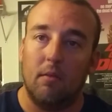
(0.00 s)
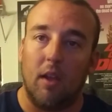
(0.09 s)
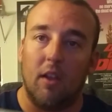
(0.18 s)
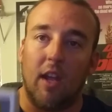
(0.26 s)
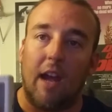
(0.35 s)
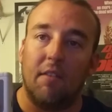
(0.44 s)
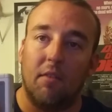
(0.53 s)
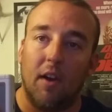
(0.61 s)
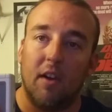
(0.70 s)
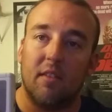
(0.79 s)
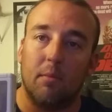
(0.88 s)
like you have a
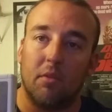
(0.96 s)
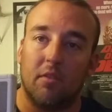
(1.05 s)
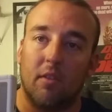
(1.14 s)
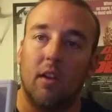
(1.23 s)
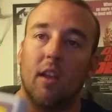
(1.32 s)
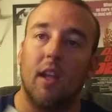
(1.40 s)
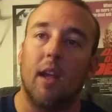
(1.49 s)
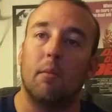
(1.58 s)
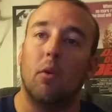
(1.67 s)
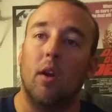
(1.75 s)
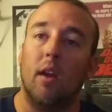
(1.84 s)
very simple screen on the
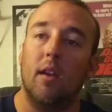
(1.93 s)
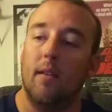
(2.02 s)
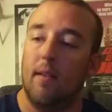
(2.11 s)
Game Boy,